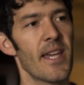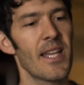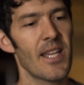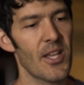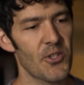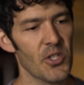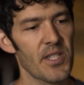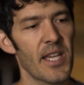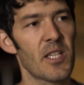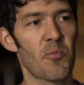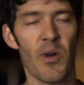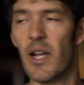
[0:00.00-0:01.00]
It just
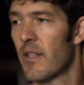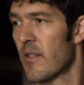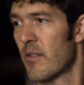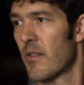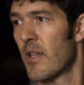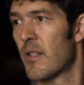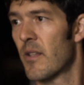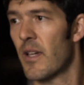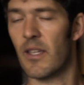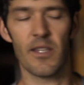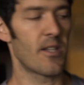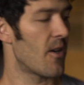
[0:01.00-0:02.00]
takes practice. It's
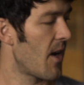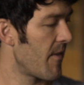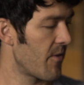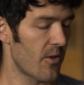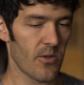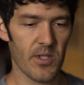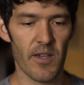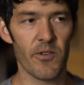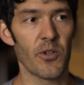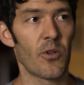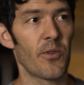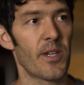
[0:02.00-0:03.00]
like, I have a little
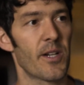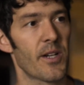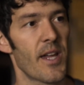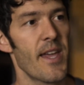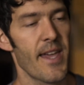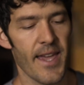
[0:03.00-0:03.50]
7-year-old here,